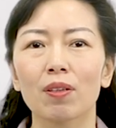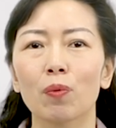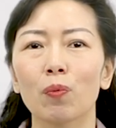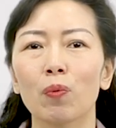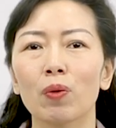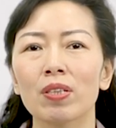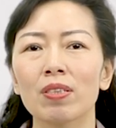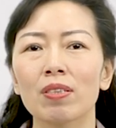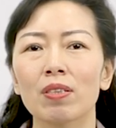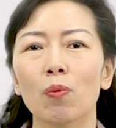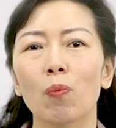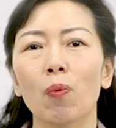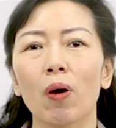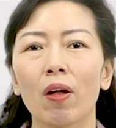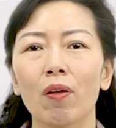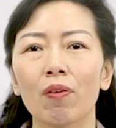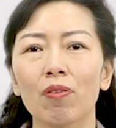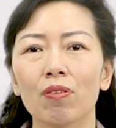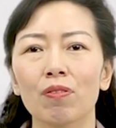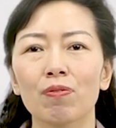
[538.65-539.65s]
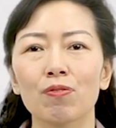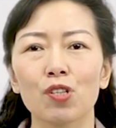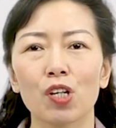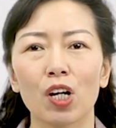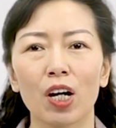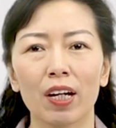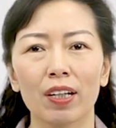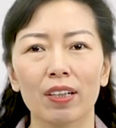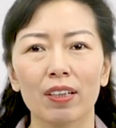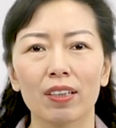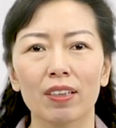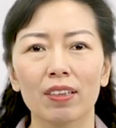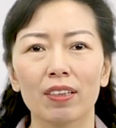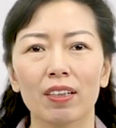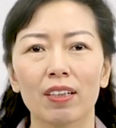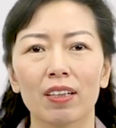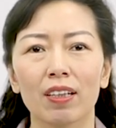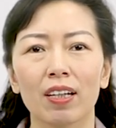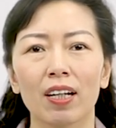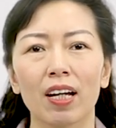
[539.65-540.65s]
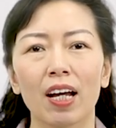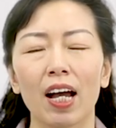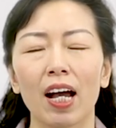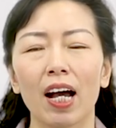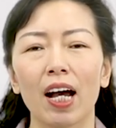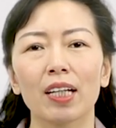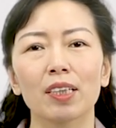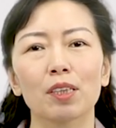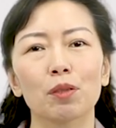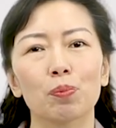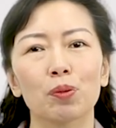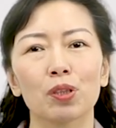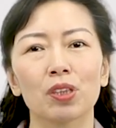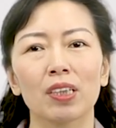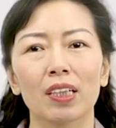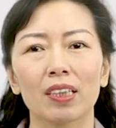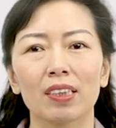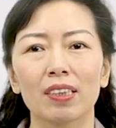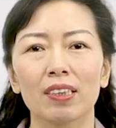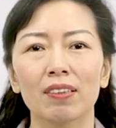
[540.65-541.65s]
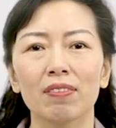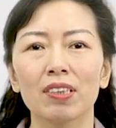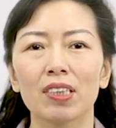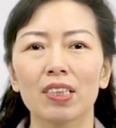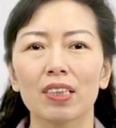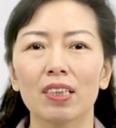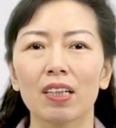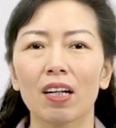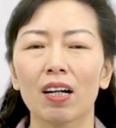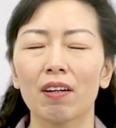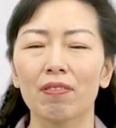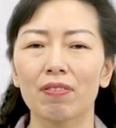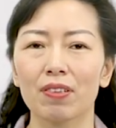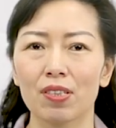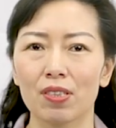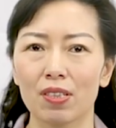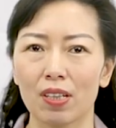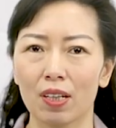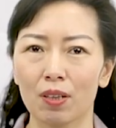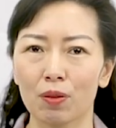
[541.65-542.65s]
with the wealth of China and the productivity of its